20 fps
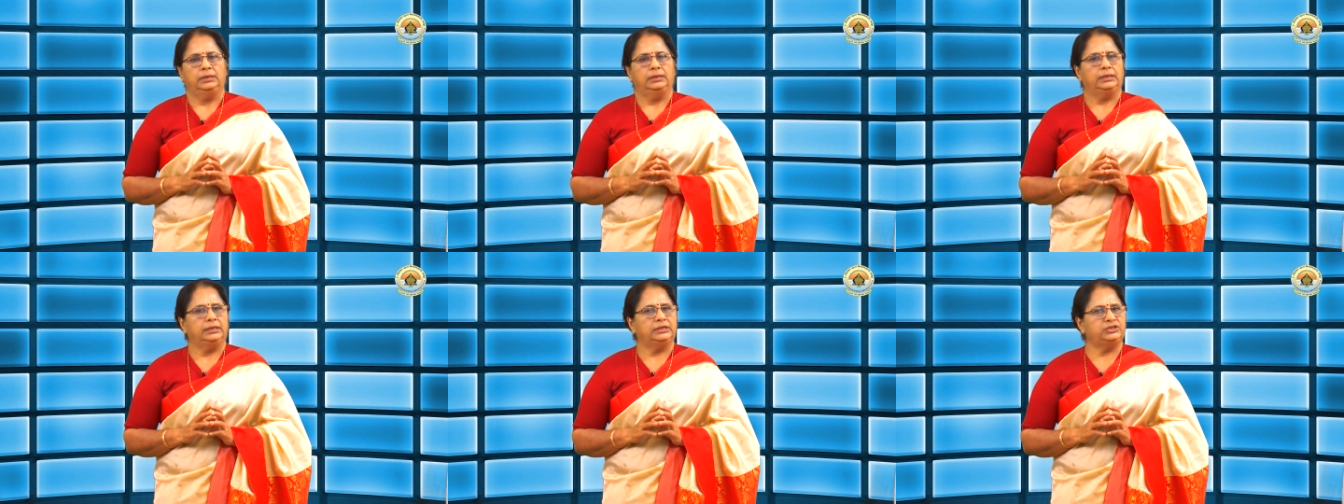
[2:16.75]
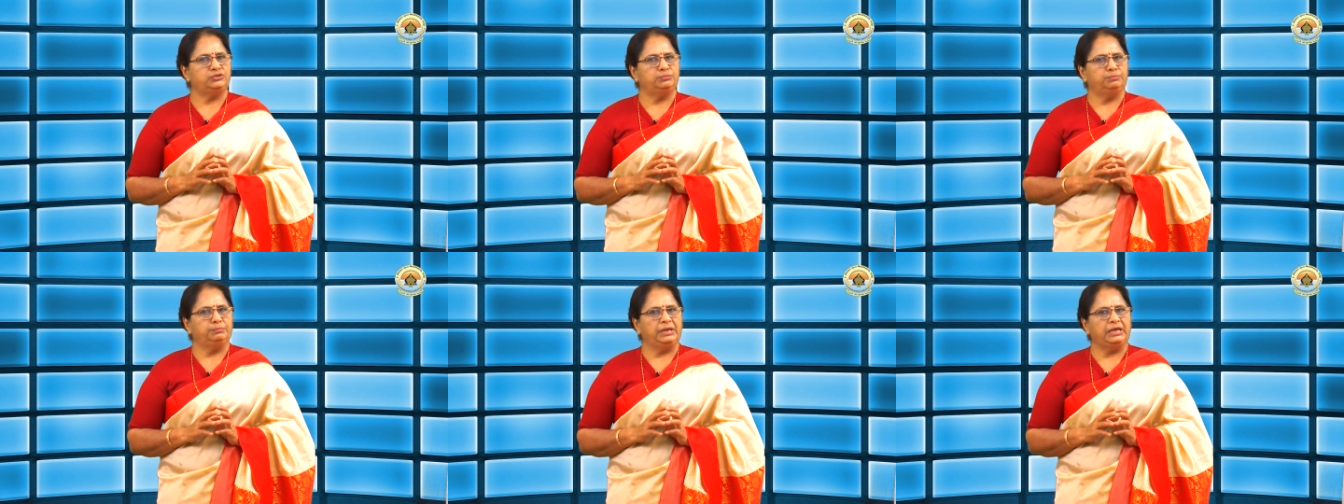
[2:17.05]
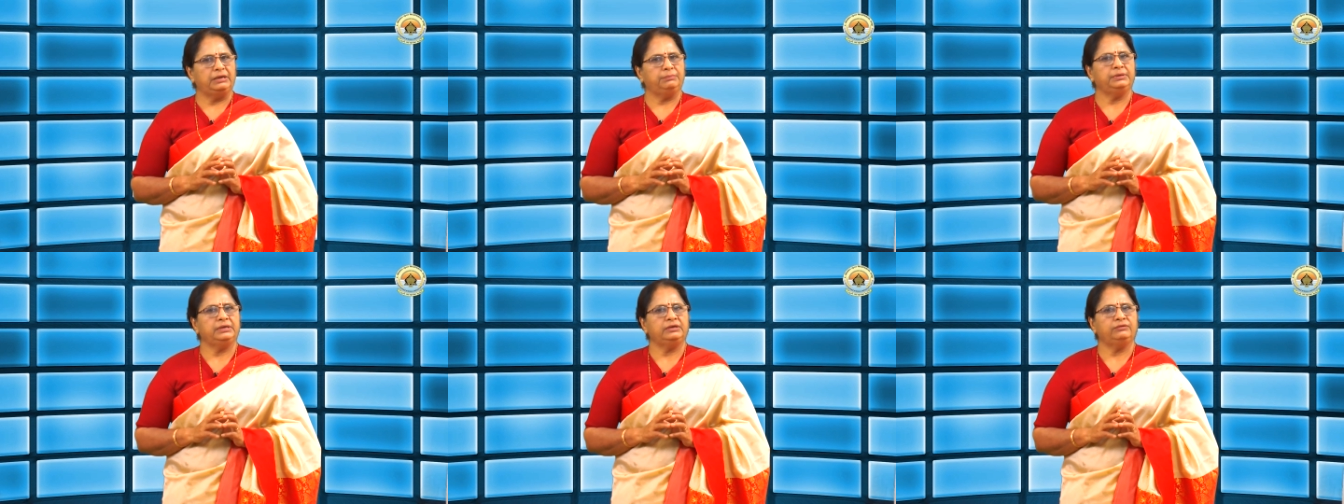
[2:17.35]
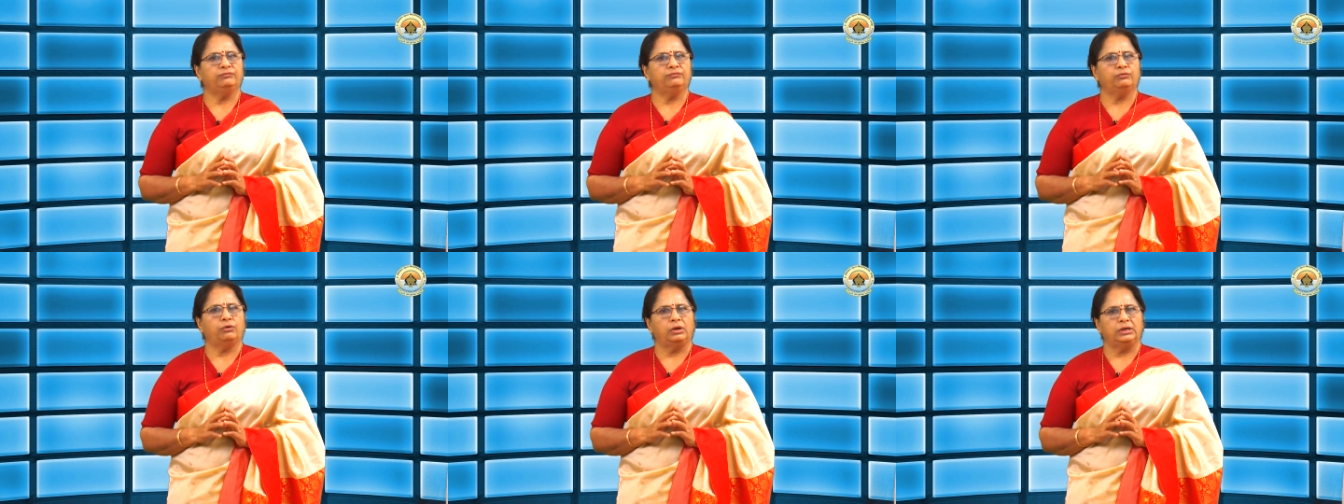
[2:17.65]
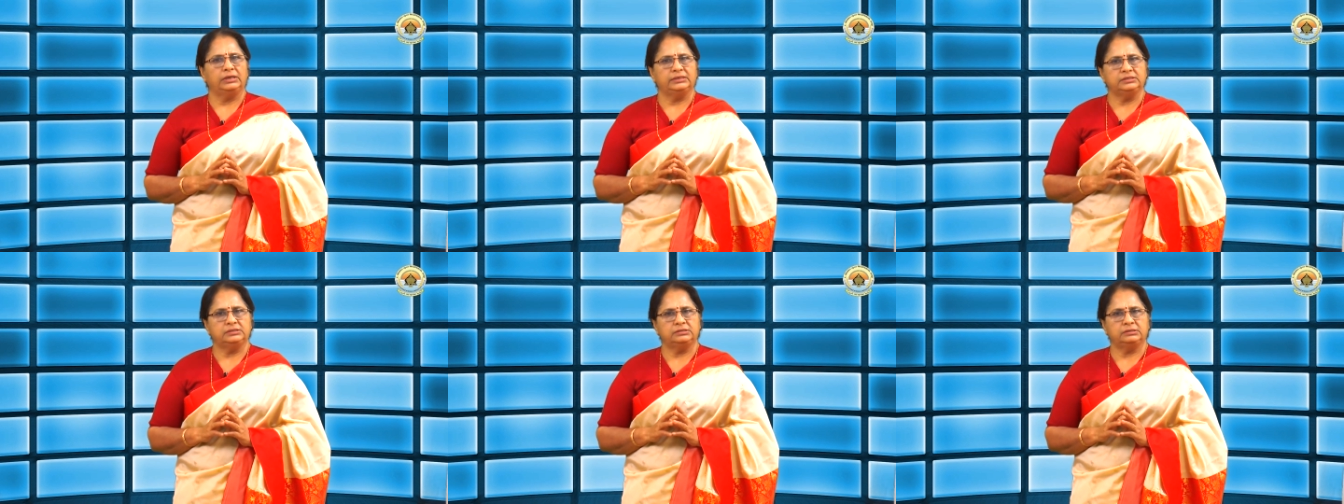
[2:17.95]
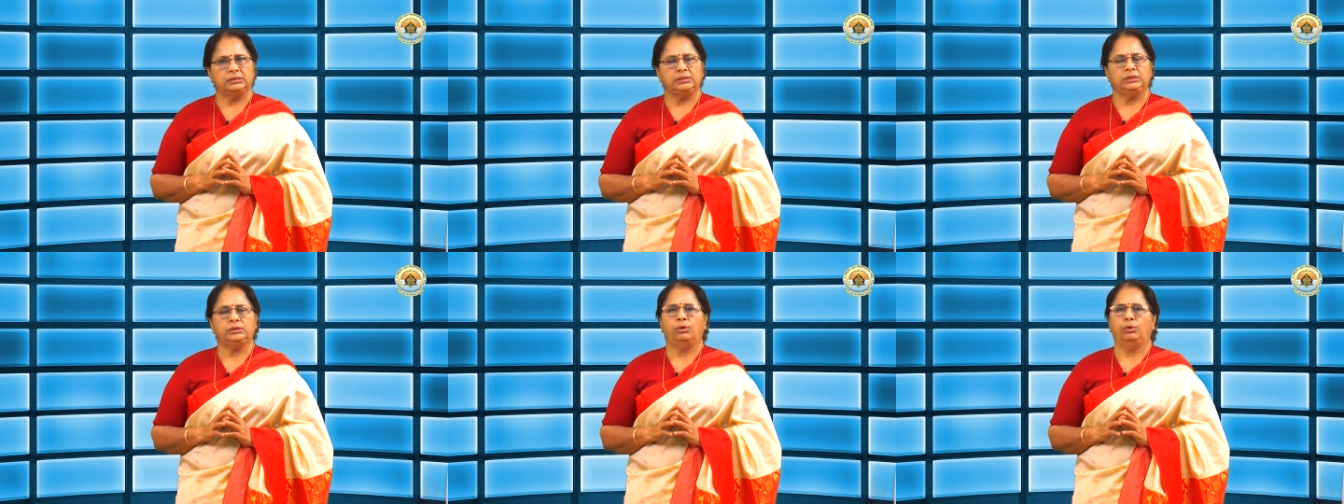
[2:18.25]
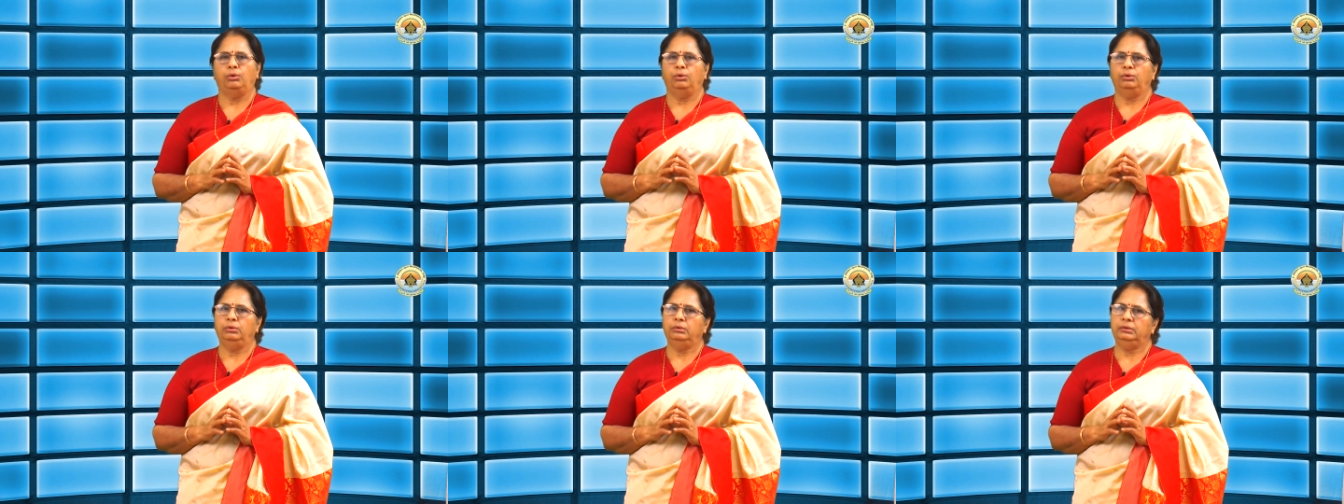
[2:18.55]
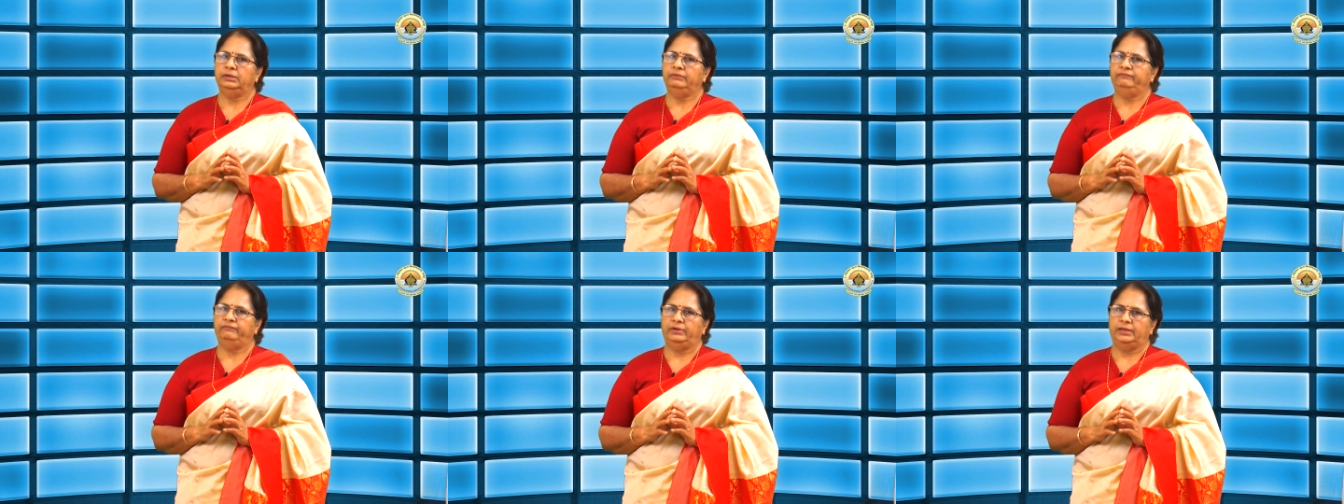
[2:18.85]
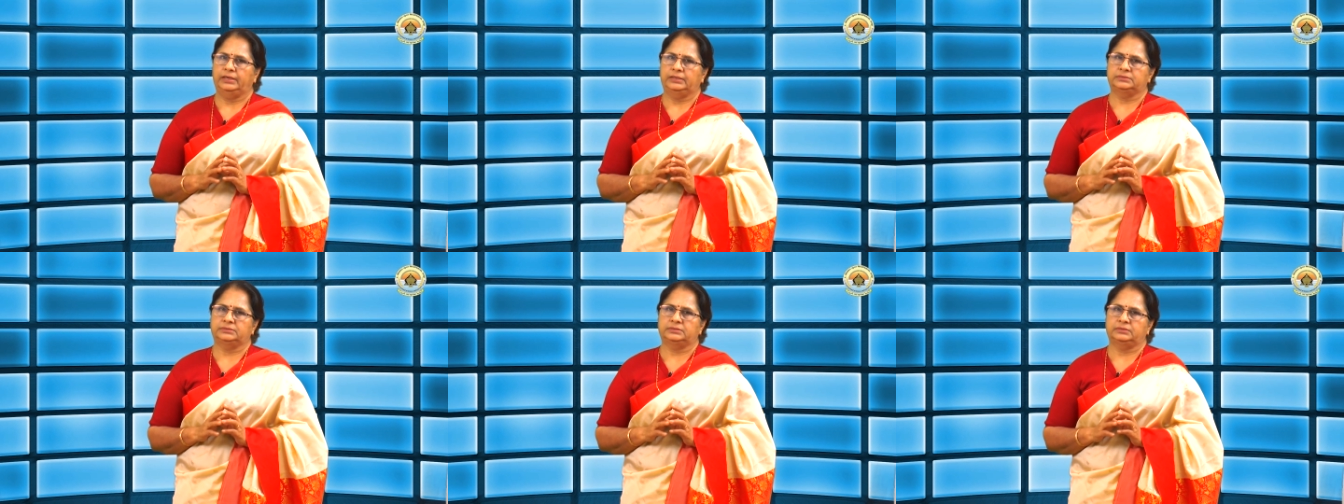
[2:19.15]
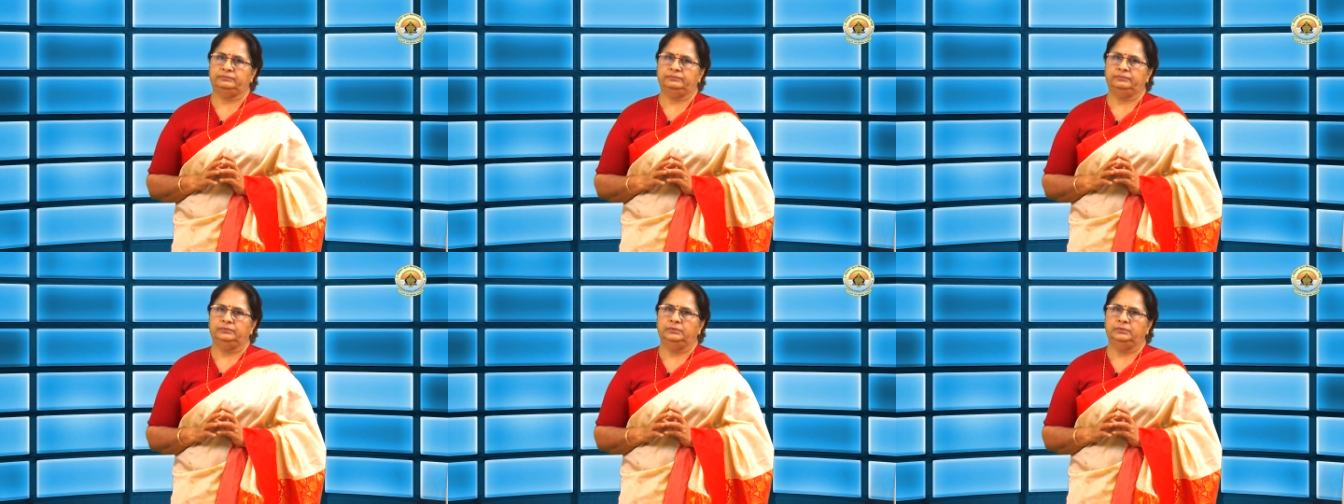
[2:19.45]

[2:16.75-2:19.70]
It may be voluntary or reflexive.